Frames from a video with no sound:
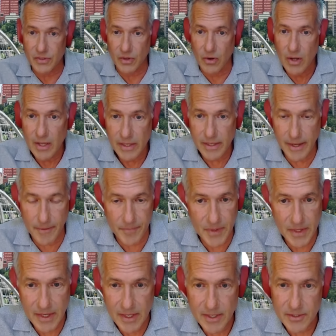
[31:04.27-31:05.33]
So yeah,
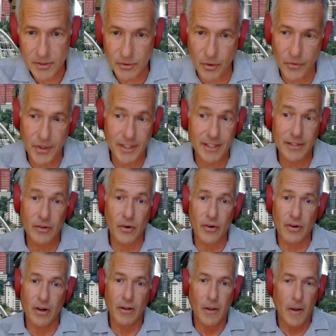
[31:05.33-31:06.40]
so don't think you know
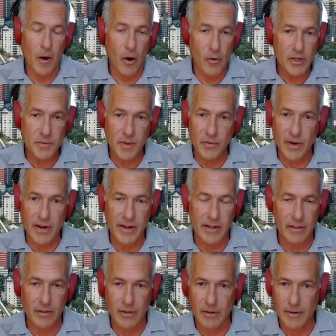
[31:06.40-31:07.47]
it all. Always be ready
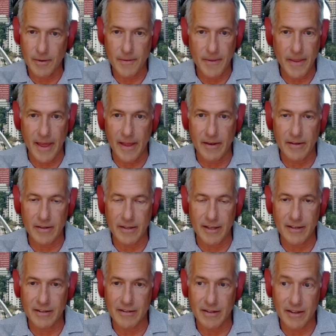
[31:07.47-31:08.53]
to learn, and
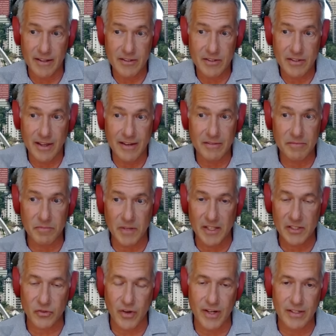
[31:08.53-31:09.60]

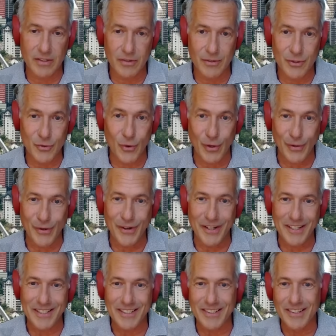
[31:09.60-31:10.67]
it's great to enjoy
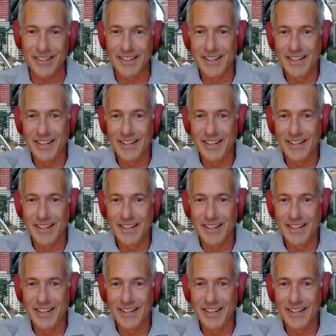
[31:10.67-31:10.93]
learning too.